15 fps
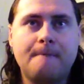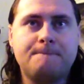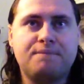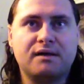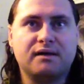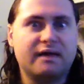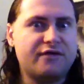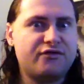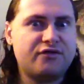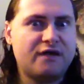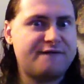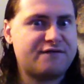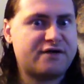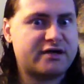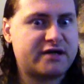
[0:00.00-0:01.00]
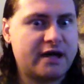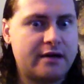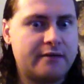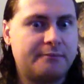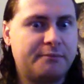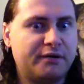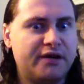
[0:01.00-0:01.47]
But let's not
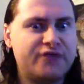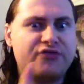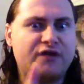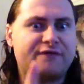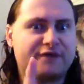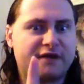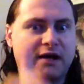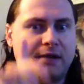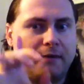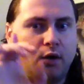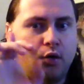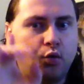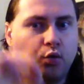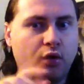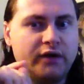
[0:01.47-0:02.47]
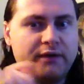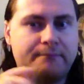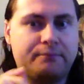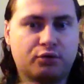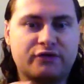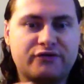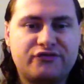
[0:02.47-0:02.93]
forget but let's not forget about one
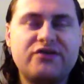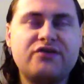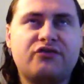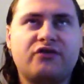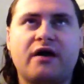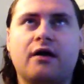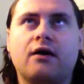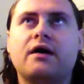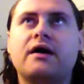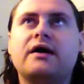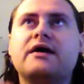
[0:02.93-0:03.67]
important detail.